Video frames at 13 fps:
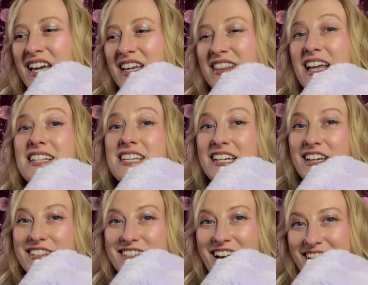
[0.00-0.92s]
that's in
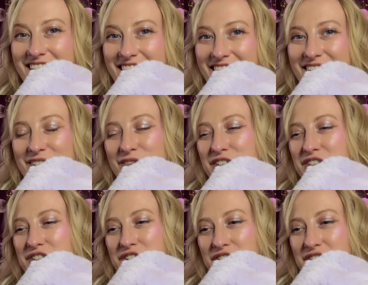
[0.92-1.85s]
Kentucky,
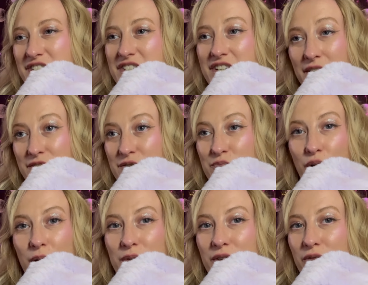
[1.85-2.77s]
which is
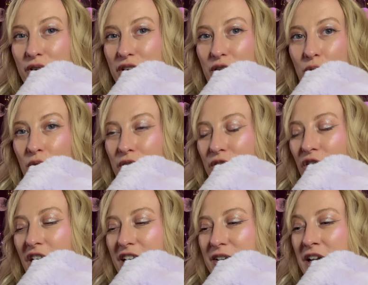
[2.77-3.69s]
probably really cool and
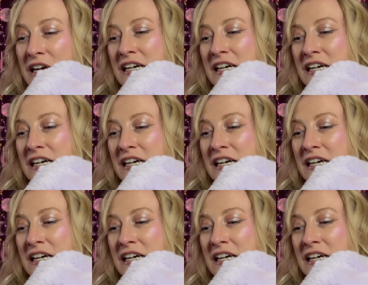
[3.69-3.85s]
great.